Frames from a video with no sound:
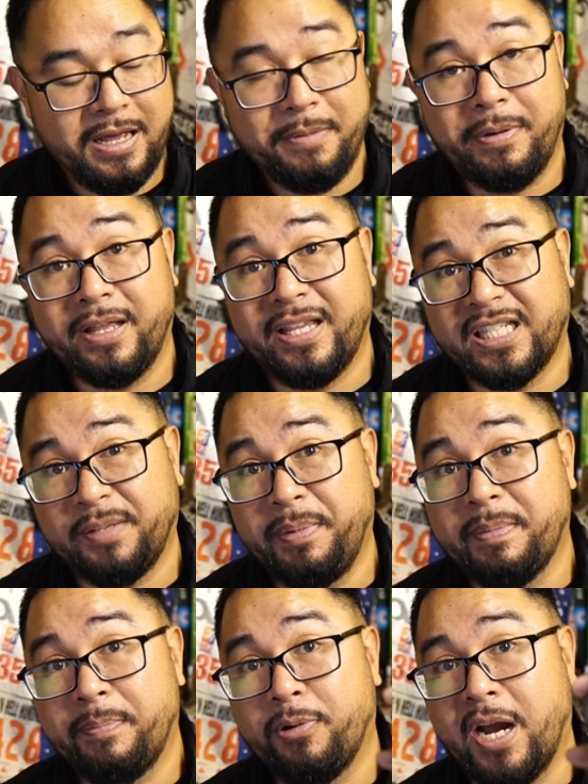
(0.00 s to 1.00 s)
But this is gonna be
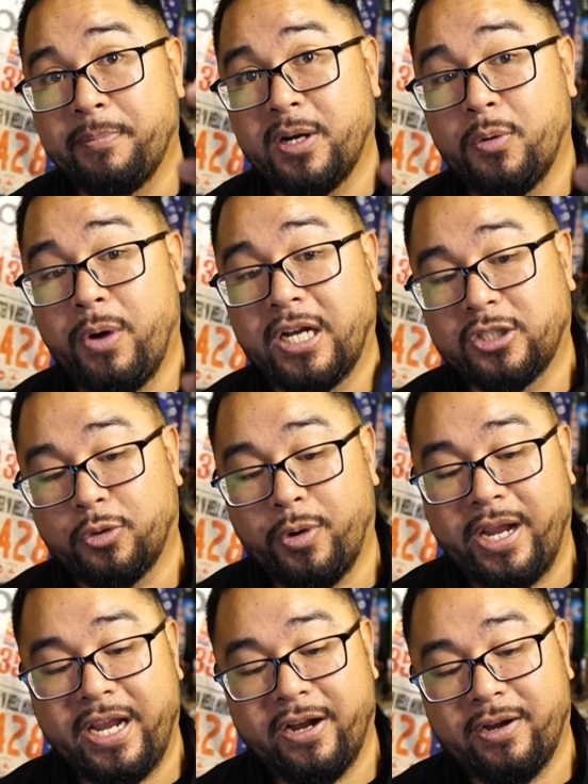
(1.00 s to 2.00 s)
my primary watch
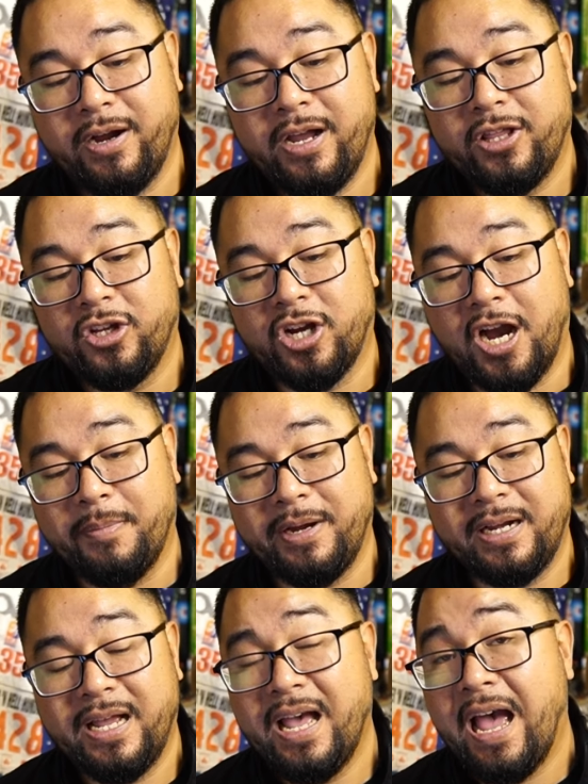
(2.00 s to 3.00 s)
right here, the
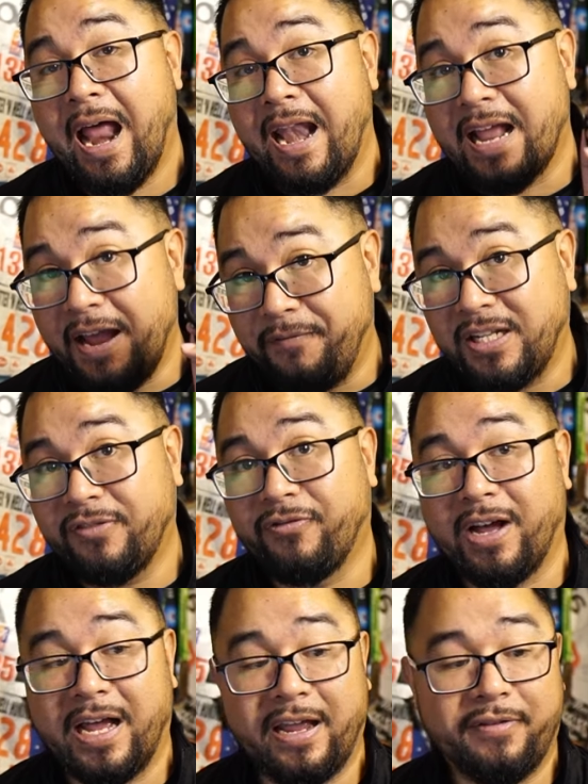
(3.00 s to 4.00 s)
Garmin
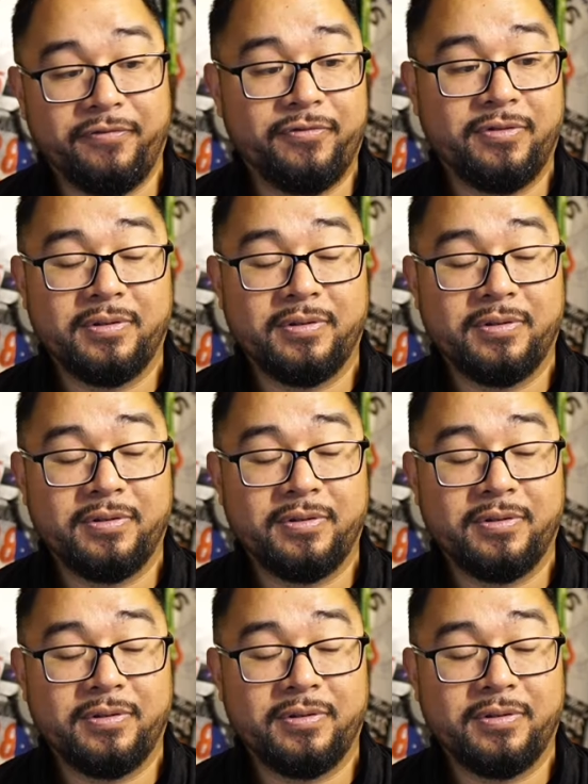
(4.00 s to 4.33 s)
955.